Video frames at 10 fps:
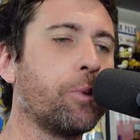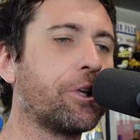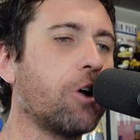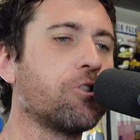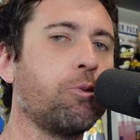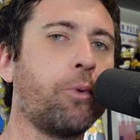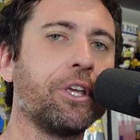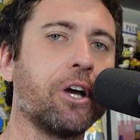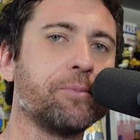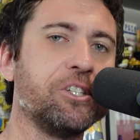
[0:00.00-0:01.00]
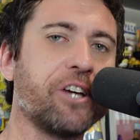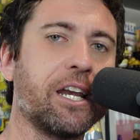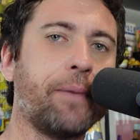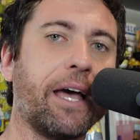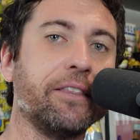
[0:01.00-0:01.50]
we go through what you guys have been chatting
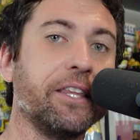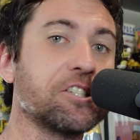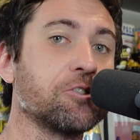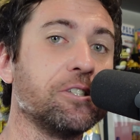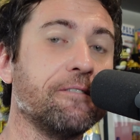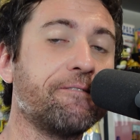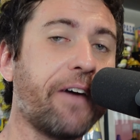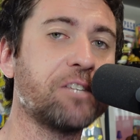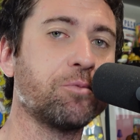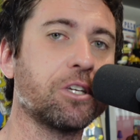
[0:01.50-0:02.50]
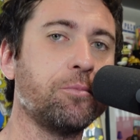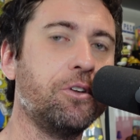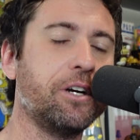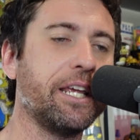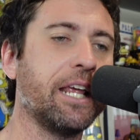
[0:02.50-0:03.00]
about in the exclusive Facebook
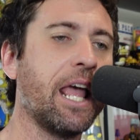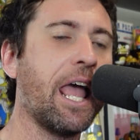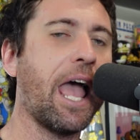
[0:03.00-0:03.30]
community,